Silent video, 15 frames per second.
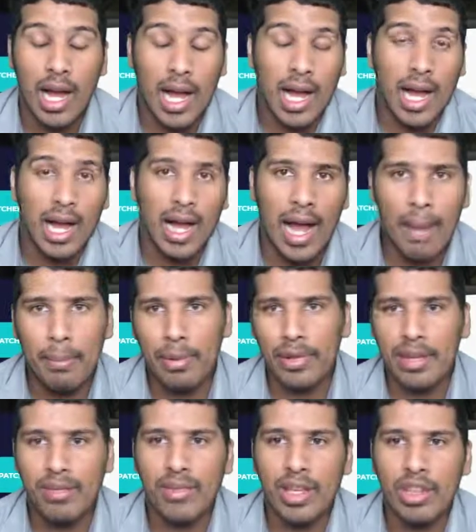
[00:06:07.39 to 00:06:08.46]
I
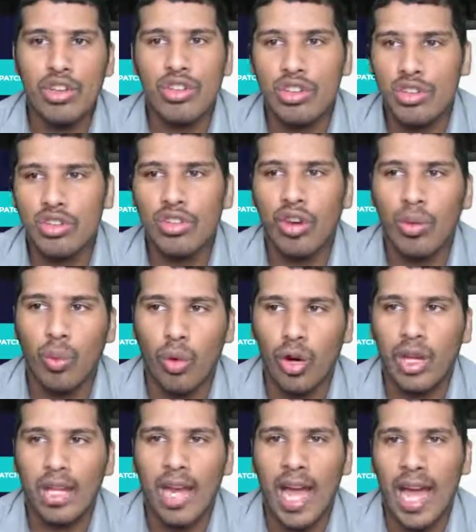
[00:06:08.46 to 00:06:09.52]
believe that you should start
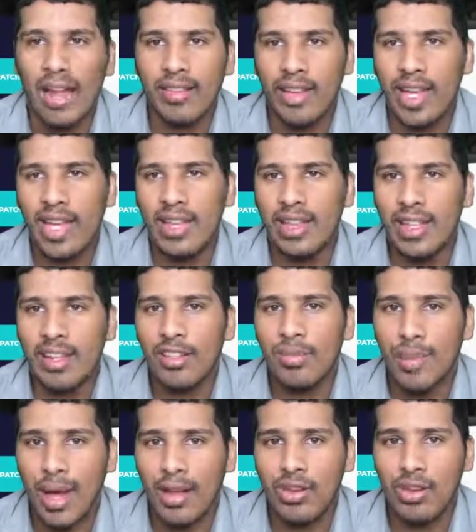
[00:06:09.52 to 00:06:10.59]
working as a
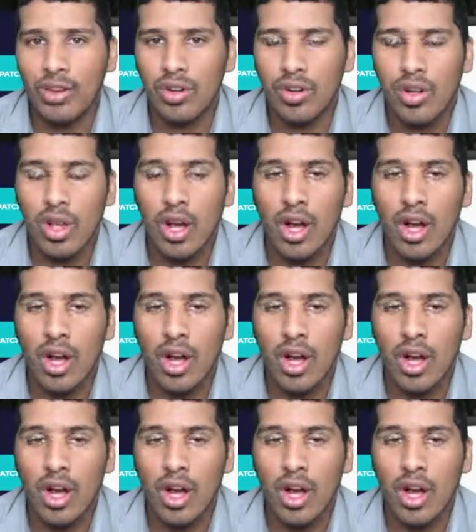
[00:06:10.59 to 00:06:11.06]
dispatcher,